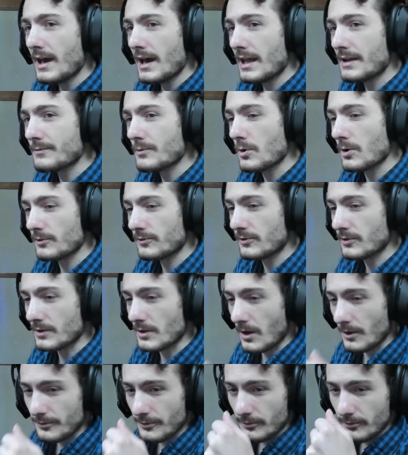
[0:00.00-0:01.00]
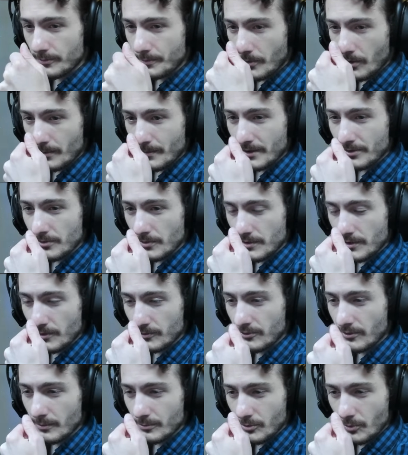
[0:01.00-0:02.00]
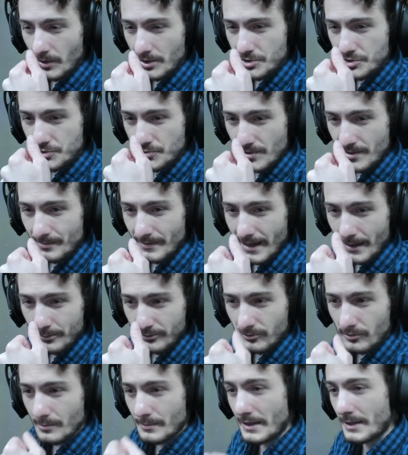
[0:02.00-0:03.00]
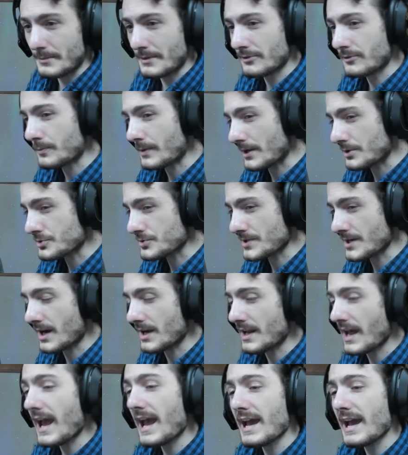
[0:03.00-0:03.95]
And of course, you can also support me through YouTube, Twitch, Streamlabs, Stream Elements, Patreon,